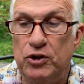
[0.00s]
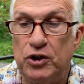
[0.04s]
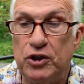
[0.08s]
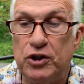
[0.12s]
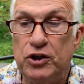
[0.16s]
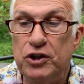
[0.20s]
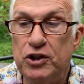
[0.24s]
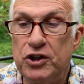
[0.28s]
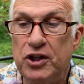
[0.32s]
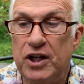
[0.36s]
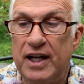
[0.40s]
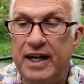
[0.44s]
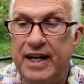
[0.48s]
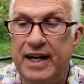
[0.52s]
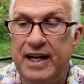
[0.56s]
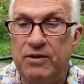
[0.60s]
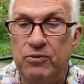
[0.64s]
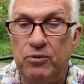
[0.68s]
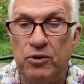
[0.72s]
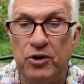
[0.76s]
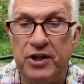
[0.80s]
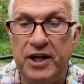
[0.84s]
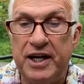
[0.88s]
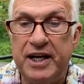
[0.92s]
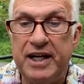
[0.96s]
a good land
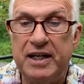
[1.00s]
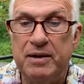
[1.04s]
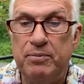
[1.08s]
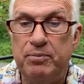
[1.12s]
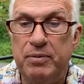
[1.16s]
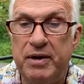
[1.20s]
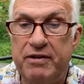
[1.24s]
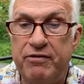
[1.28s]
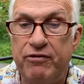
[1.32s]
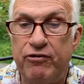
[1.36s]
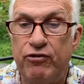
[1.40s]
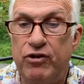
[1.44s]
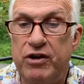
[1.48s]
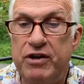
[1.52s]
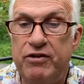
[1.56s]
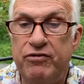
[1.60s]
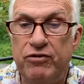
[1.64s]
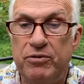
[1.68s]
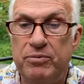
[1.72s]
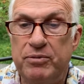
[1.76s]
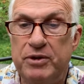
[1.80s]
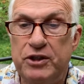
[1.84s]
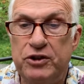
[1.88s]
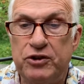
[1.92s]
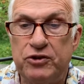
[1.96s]
where they can be free from
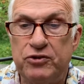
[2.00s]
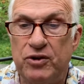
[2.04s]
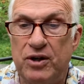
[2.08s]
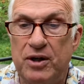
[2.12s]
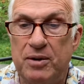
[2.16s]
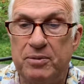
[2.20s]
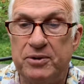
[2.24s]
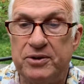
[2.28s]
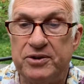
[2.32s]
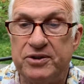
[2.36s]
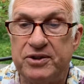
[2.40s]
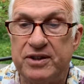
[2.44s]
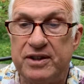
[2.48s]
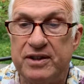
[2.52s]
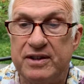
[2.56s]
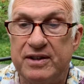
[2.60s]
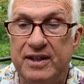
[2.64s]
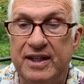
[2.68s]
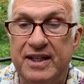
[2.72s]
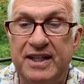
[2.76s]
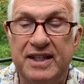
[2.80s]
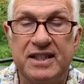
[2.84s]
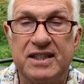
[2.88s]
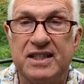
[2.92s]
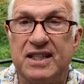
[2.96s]
these troubles.
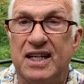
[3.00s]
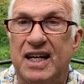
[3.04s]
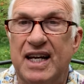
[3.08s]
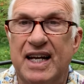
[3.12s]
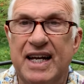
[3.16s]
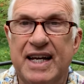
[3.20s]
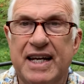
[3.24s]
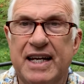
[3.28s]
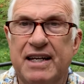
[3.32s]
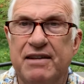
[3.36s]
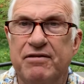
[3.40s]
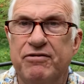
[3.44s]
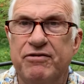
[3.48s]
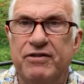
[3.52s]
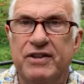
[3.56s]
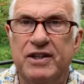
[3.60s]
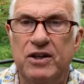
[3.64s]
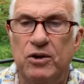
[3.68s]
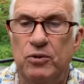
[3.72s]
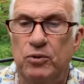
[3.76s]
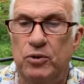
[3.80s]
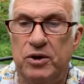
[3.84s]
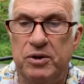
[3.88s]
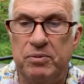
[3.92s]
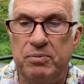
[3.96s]
It is a land filled
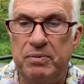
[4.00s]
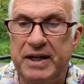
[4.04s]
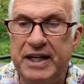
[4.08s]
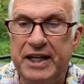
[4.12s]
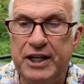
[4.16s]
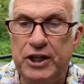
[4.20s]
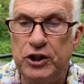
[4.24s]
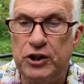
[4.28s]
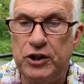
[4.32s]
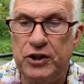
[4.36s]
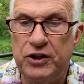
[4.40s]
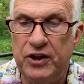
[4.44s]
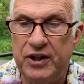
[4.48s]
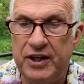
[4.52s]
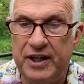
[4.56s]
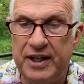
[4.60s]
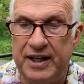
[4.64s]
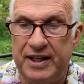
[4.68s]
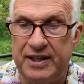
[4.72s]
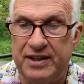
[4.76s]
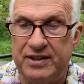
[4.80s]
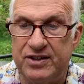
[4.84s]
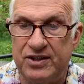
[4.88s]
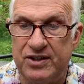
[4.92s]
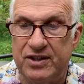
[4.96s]
with many good
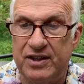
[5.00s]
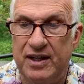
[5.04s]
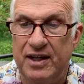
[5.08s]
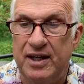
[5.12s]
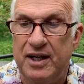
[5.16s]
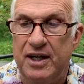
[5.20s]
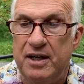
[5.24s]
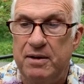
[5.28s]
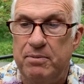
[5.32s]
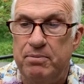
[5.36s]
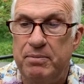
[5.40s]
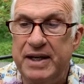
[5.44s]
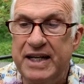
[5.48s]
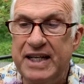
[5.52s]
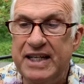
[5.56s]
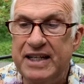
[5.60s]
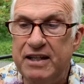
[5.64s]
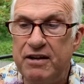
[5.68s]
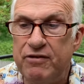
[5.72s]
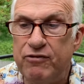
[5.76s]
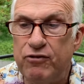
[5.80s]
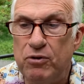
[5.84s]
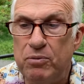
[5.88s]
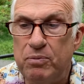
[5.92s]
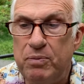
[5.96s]
things. Many
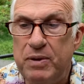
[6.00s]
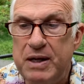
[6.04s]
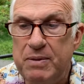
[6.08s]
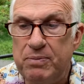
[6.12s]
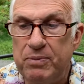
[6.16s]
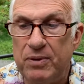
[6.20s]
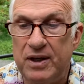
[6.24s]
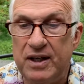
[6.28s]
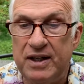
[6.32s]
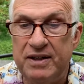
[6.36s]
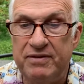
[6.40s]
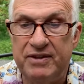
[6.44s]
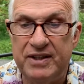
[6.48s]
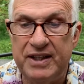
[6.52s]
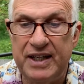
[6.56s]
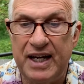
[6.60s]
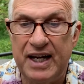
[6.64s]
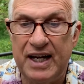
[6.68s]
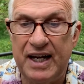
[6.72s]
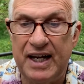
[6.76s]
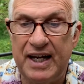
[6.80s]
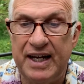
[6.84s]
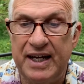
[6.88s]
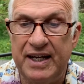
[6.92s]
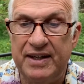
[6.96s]
different people live in that
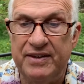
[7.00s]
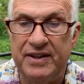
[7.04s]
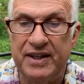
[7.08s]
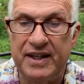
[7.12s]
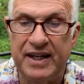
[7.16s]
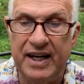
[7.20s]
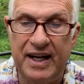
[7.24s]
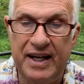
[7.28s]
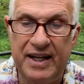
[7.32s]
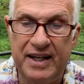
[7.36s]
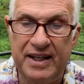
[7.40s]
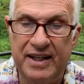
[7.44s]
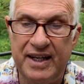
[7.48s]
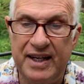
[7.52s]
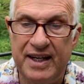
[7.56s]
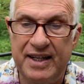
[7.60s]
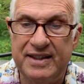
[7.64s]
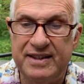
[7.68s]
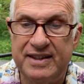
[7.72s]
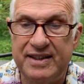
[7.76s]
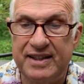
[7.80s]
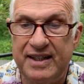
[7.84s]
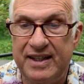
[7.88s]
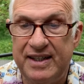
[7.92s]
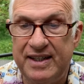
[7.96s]
land the Canaanites,
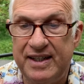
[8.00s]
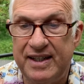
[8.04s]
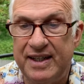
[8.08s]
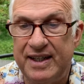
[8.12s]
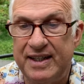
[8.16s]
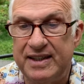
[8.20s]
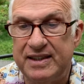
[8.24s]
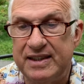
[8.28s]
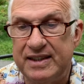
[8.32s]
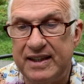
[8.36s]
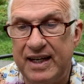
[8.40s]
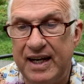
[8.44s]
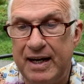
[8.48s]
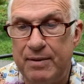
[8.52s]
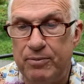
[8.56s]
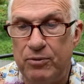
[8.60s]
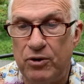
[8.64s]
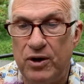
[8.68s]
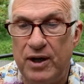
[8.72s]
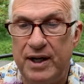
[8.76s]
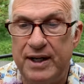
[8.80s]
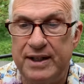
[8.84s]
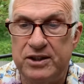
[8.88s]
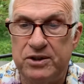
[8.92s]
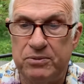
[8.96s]
the Hittites,
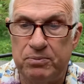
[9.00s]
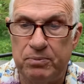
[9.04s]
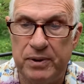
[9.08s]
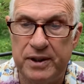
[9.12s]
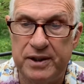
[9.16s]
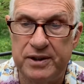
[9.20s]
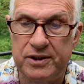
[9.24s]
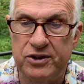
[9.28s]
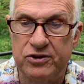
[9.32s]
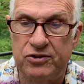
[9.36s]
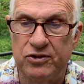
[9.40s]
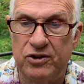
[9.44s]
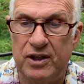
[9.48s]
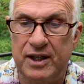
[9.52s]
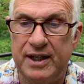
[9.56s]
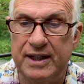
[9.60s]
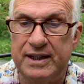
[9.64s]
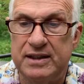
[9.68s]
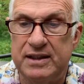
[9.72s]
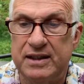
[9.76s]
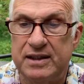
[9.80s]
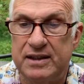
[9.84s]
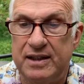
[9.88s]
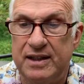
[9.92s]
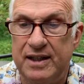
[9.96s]
Amorites,
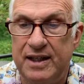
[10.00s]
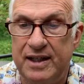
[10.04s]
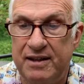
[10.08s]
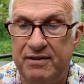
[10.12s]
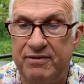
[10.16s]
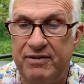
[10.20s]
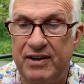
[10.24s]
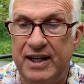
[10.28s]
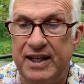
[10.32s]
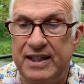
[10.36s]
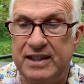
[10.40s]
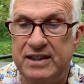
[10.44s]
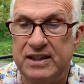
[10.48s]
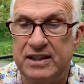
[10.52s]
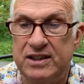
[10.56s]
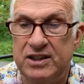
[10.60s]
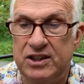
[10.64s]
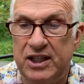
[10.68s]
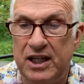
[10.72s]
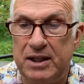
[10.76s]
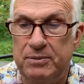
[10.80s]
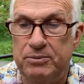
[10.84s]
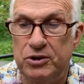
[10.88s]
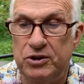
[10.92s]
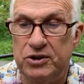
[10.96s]
Pezerites, Hivites, and
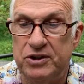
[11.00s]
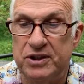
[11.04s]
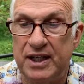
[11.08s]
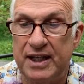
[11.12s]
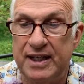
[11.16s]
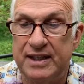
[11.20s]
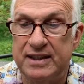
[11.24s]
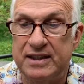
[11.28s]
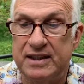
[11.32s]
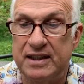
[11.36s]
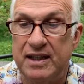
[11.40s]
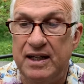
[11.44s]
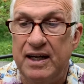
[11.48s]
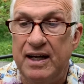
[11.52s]
Jebusites.